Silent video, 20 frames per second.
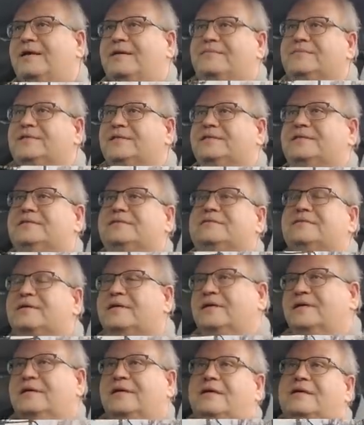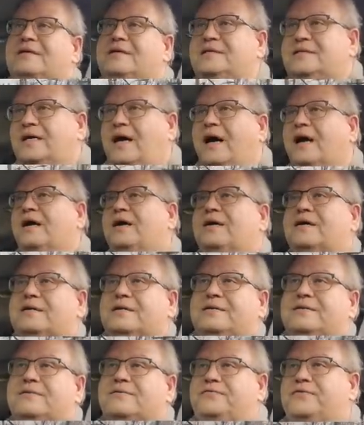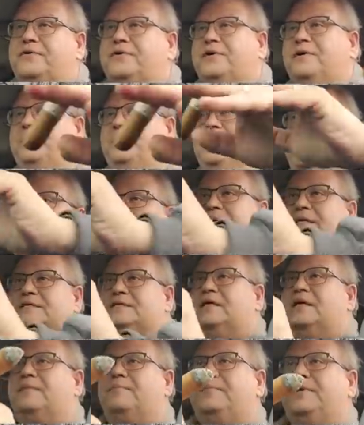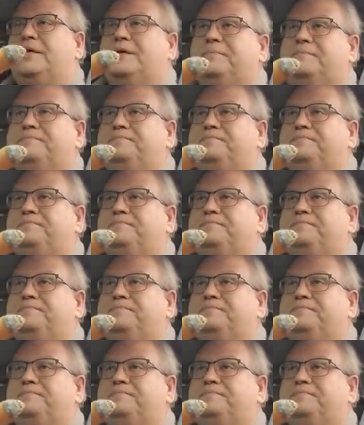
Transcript: I'm just tired and feeling a bit like a zombie.